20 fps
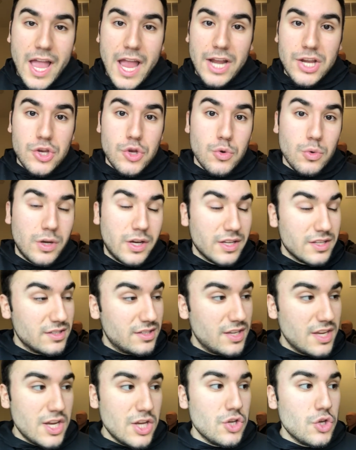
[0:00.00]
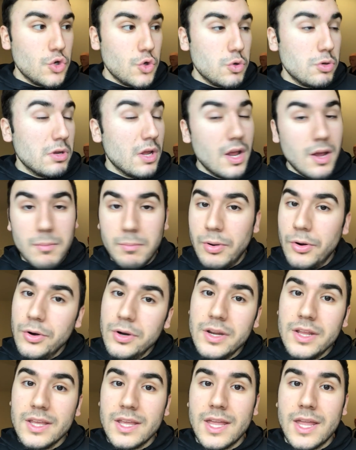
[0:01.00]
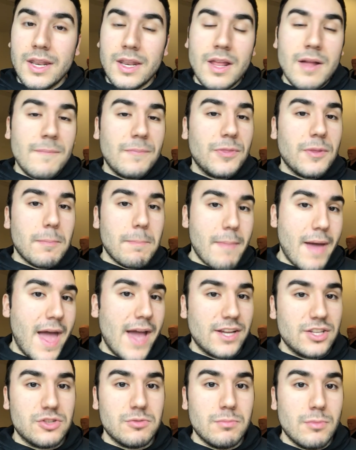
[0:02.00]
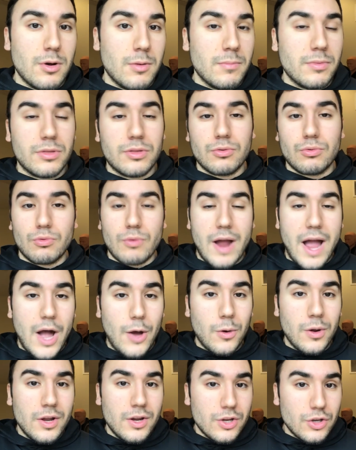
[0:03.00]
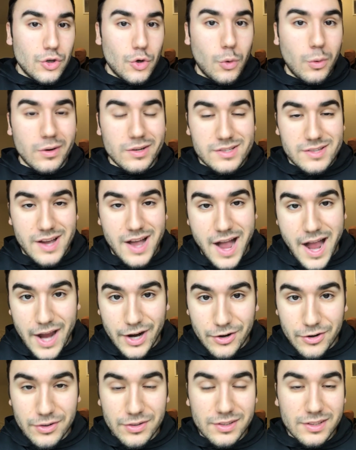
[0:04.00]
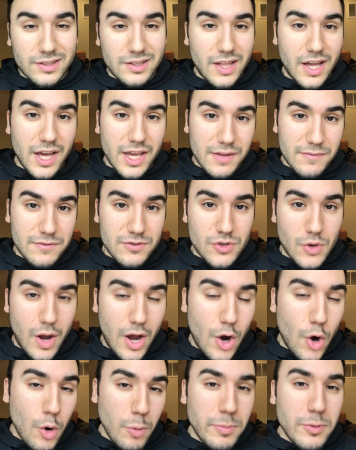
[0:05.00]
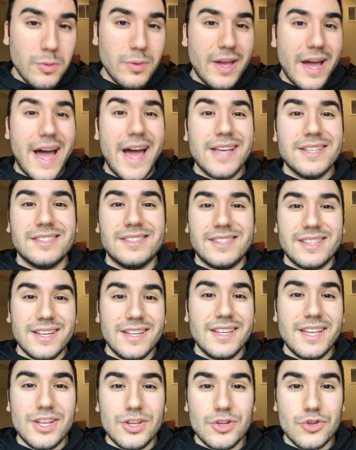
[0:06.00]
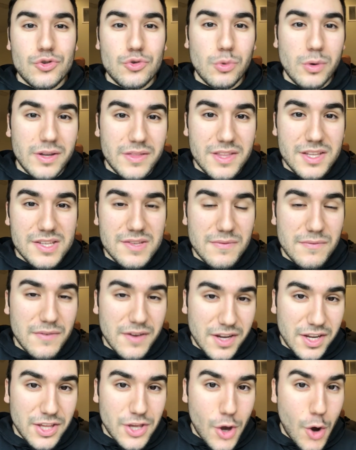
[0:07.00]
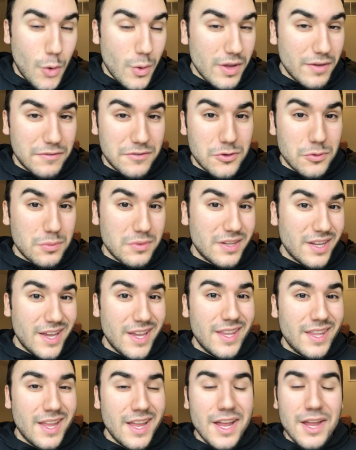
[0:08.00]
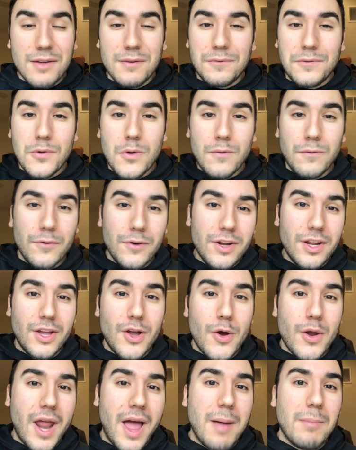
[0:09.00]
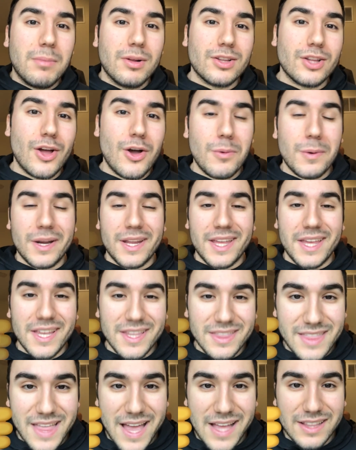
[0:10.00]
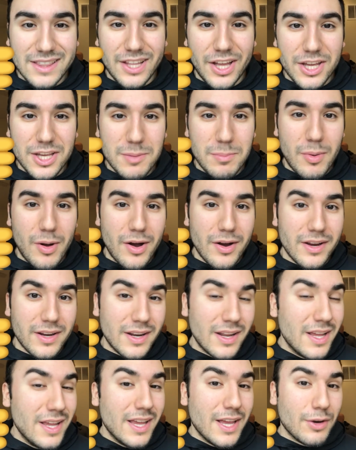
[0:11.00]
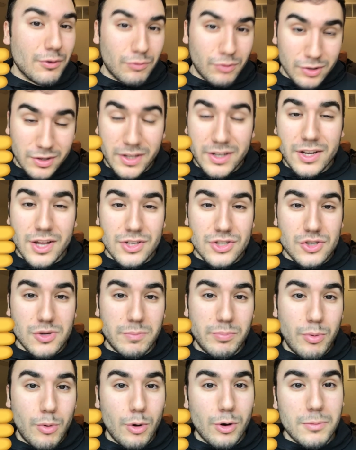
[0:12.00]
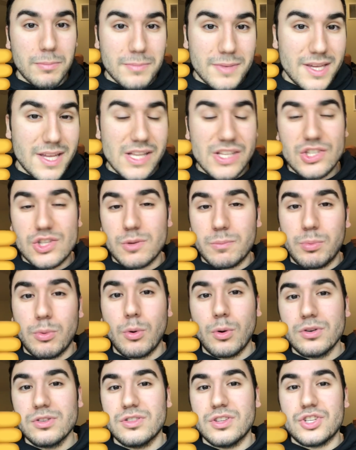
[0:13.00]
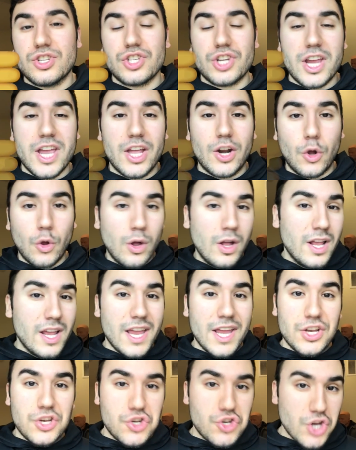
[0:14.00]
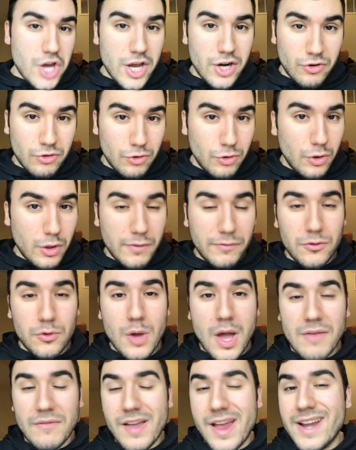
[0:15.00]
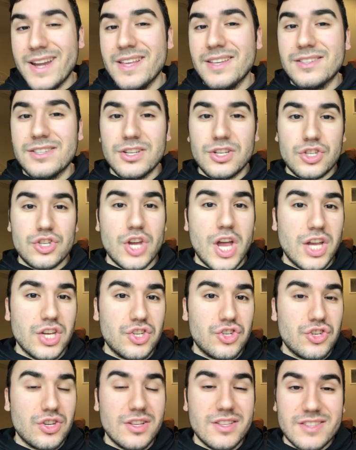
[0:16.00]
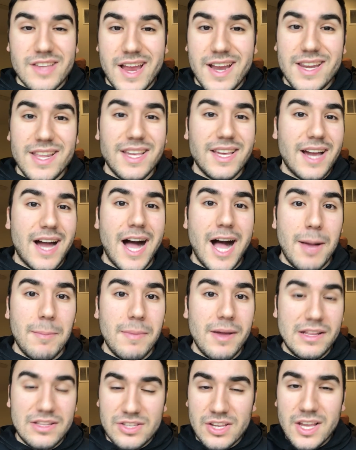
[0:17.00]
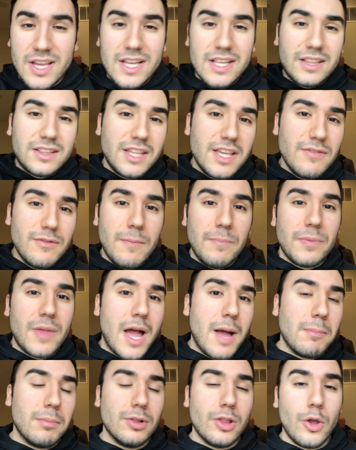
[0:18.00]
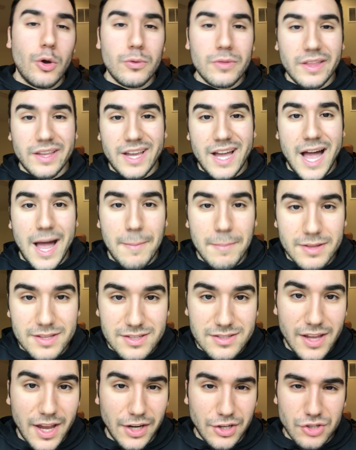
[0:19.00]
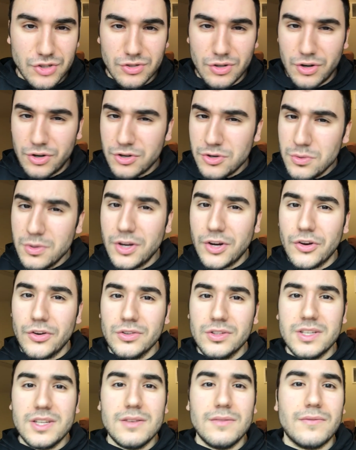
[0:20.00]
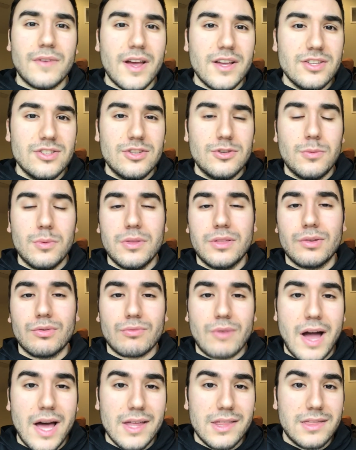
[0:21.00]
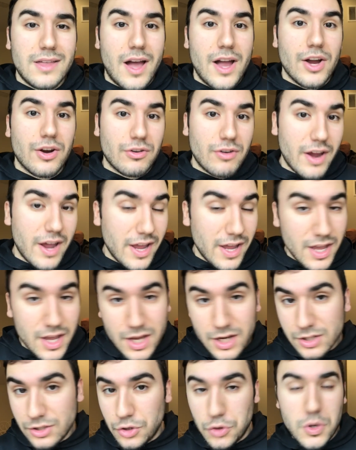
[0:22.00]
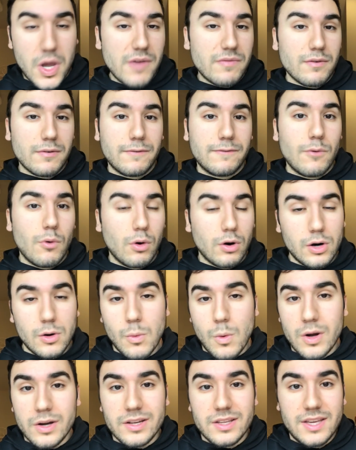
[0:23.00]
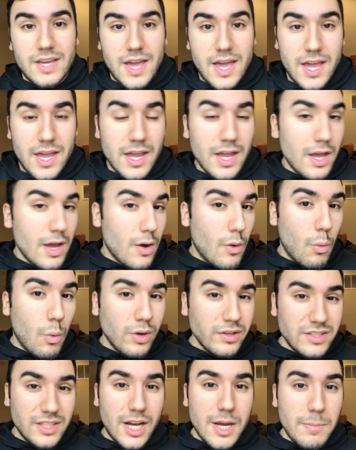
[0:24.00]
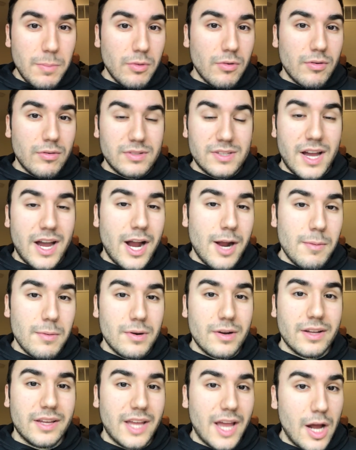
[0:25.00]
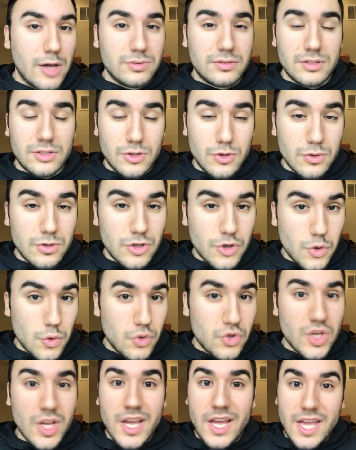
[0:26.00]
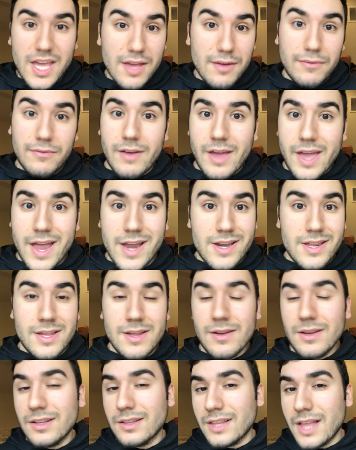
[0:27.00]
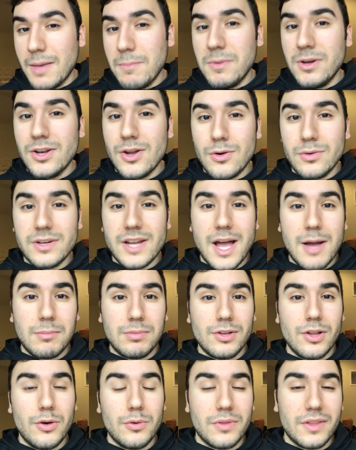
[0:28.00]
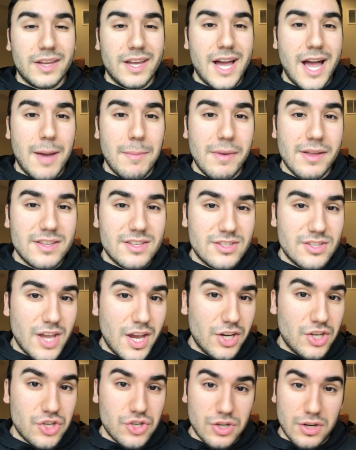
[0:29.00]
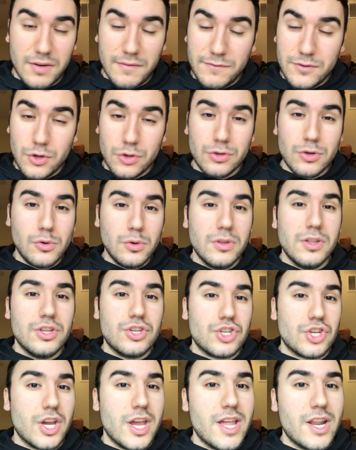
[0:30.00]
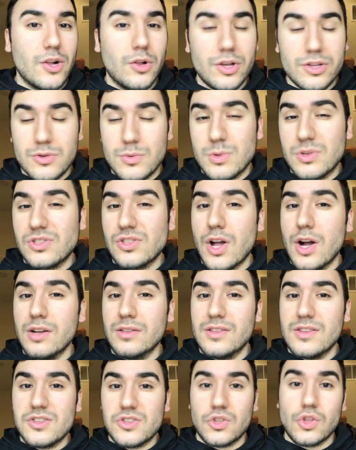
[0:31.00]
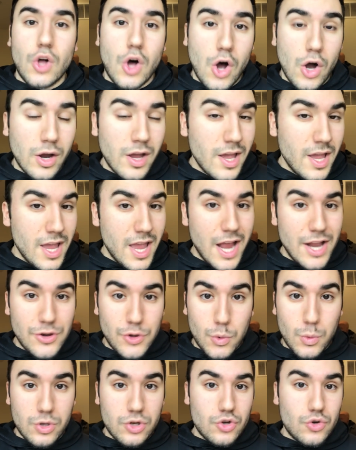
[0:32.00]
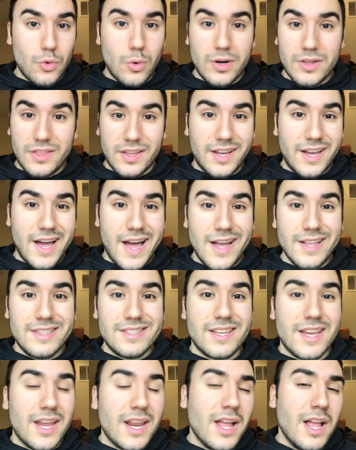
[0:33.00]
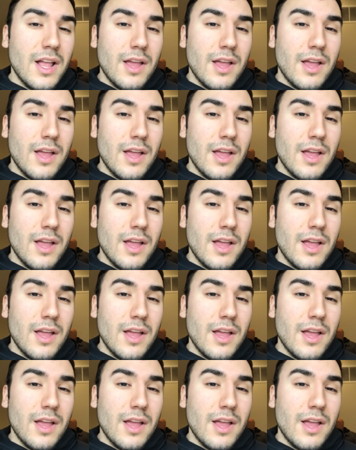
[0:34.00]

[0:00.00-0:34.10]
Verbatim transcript: and you continued putting in the maximum throughout your entire life. So I hope you guys did enjoy this video. If you did, feel free to go down below and hit that like button. It really does support me and supports the channel in general. If you have any suggestions, any comments, leave them down below in the comment section. Are you currently invested with the Roth IRA? Do you have a 401k? What type of retirement account do you use? If any, let me know down down below in the comments section. If you're new to the channel and you stuck this long and you enjoyed the content,